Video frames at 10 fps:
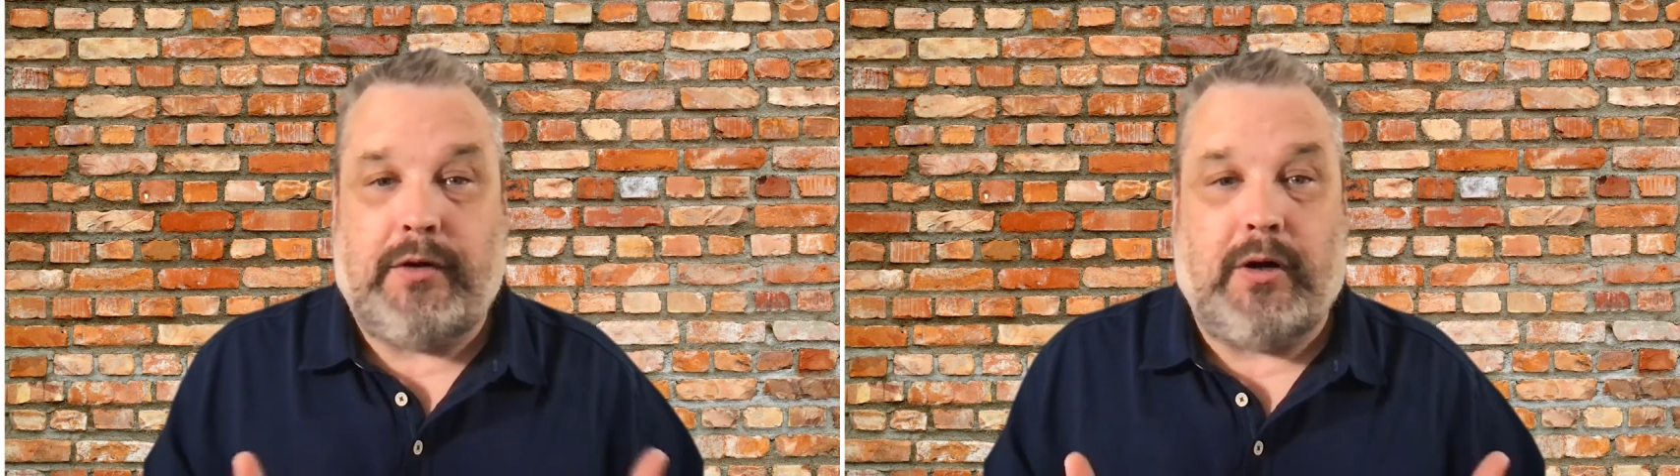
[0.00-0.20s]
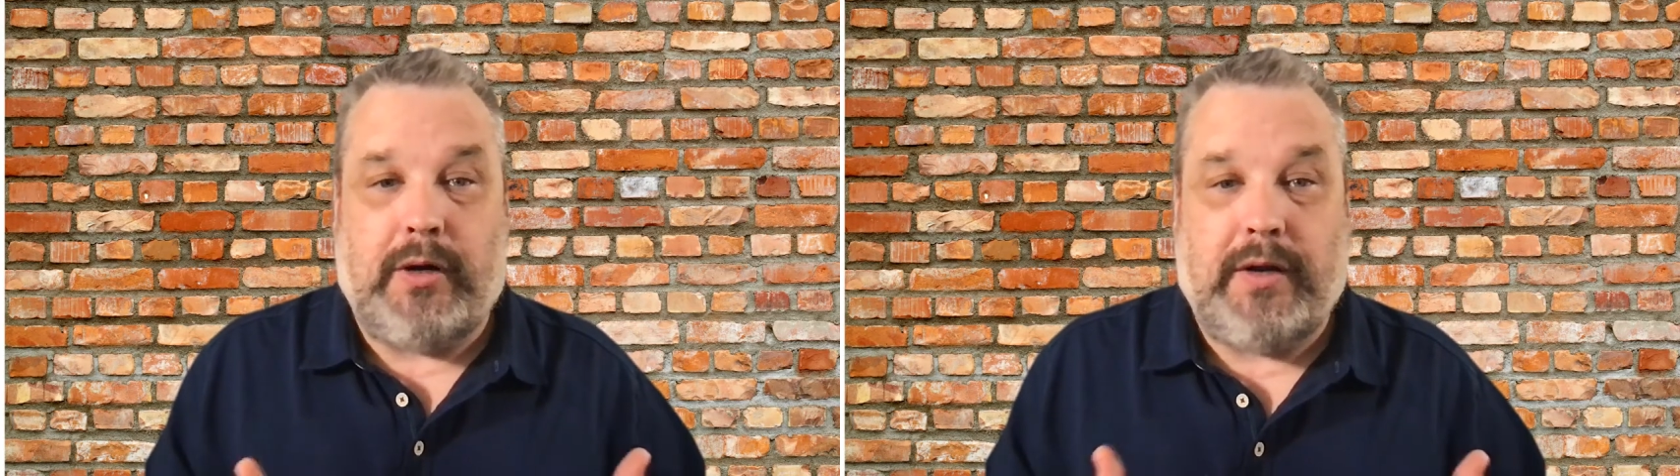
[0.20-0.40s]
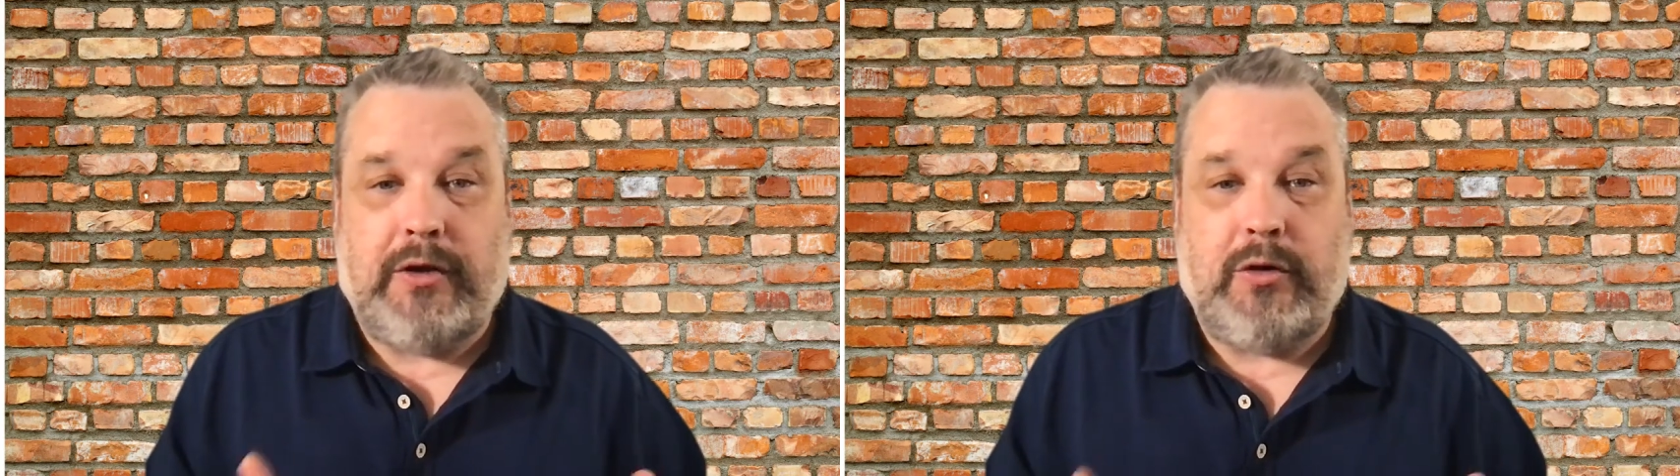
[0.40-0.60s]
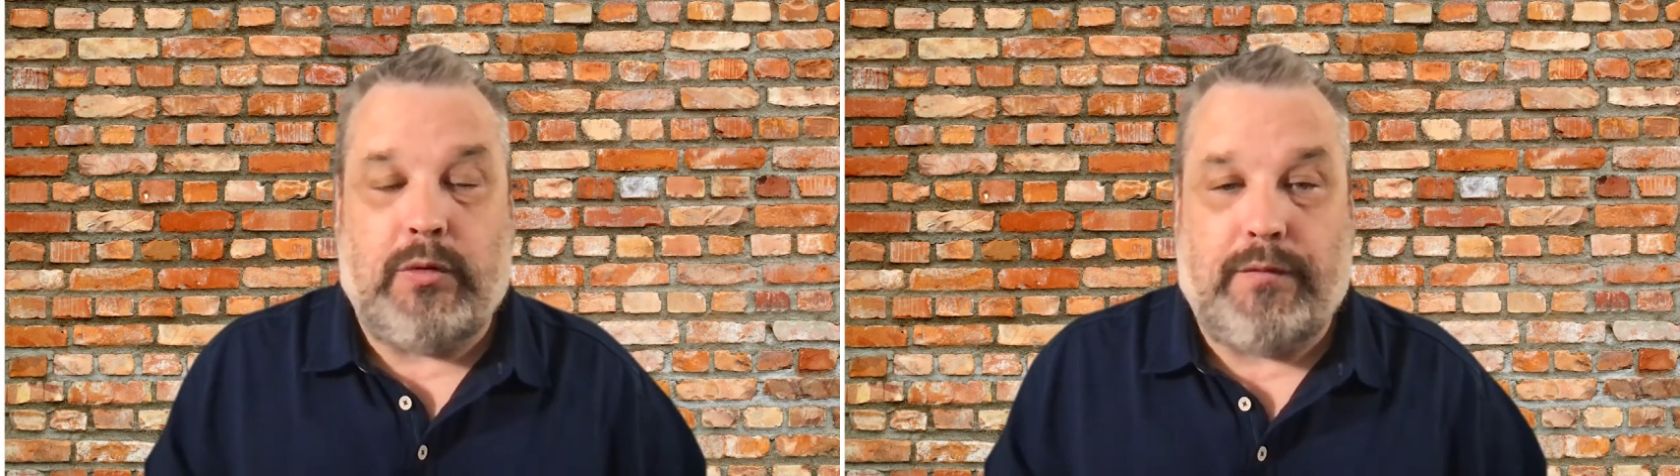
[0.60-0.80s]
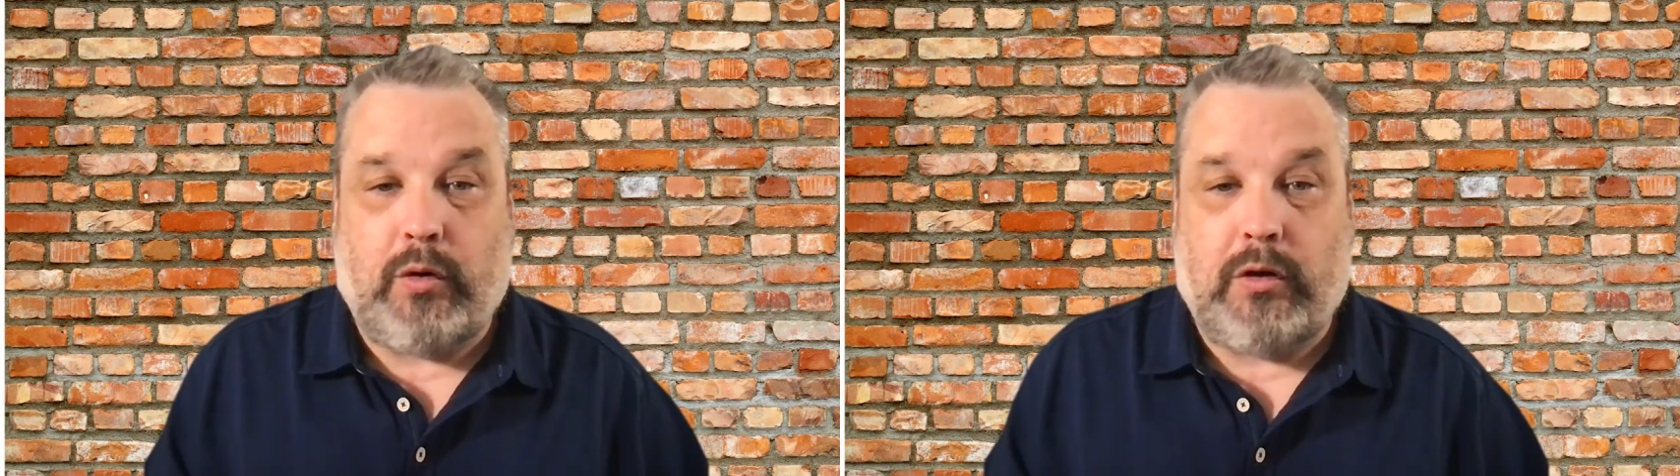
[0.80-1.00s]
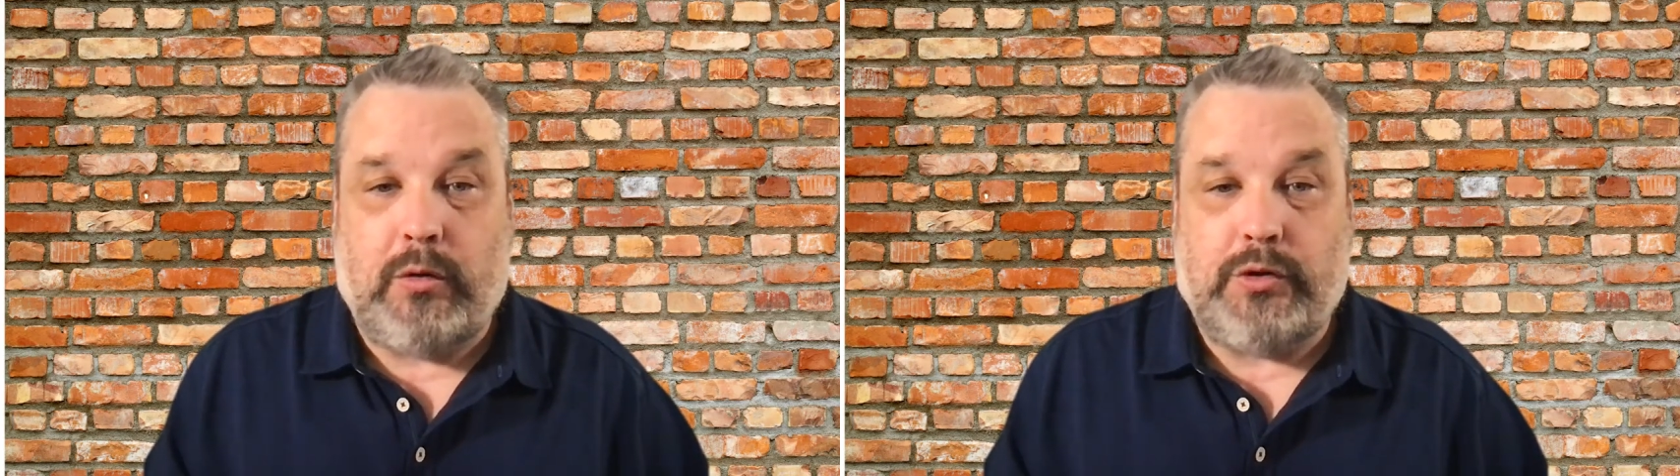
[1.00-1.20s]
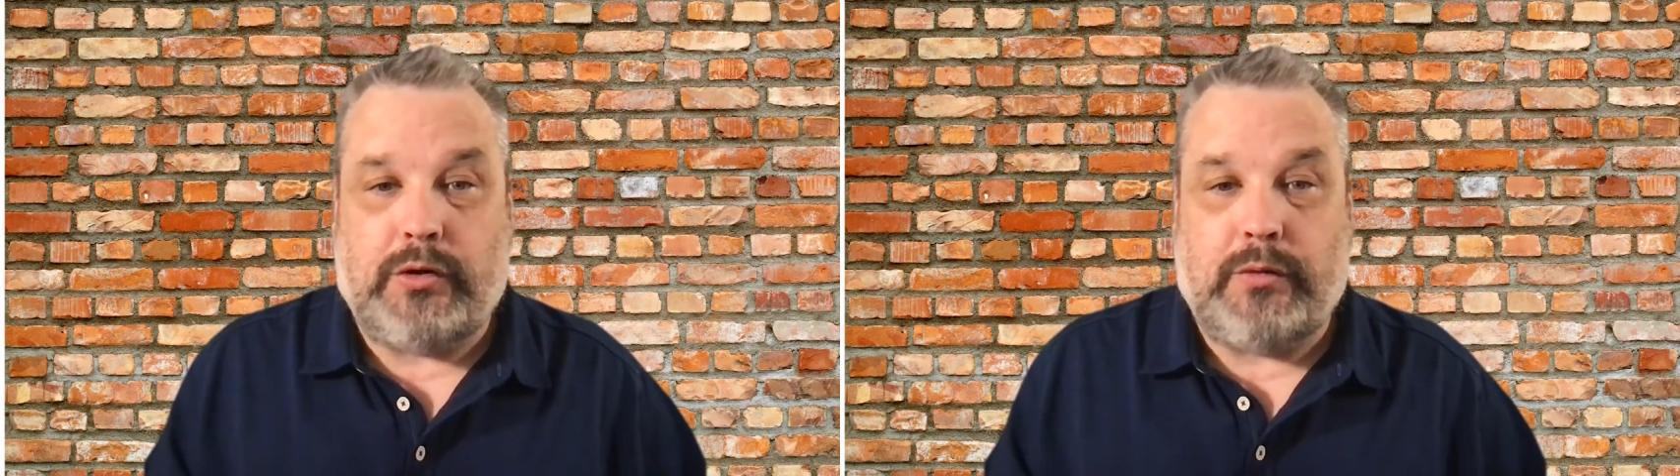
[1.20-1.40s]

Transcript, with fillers: anything to do with the foreclosure